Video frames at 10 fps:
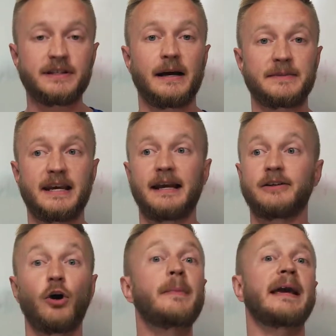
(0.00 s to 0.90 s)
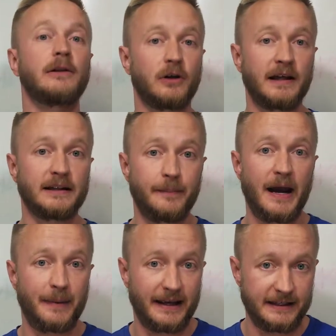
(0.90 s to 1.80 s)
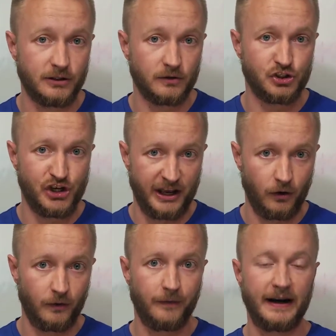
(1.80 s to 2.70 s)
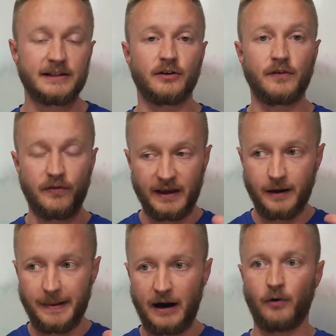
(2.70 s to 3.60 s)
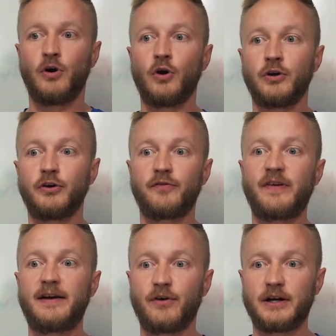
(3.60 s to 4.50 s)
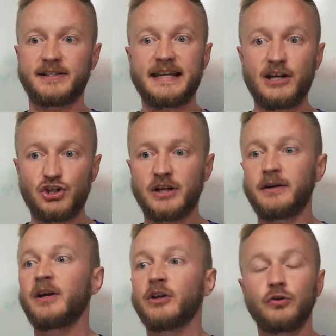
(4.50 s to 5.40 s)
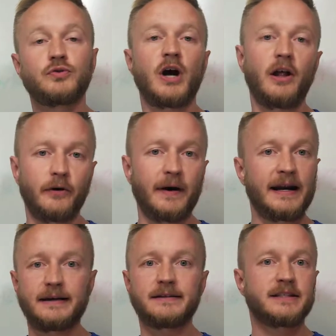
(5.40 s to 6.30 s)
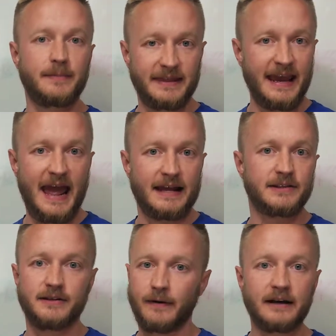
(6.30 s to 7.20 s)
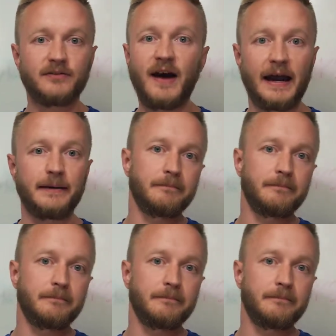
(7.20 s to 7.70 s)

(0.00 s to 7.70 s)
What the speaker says: I'm saying don't make it look like the Buy My Ketones channel, right? So if you think about your favorite station, you tolerate some of the ads, right? It's fine.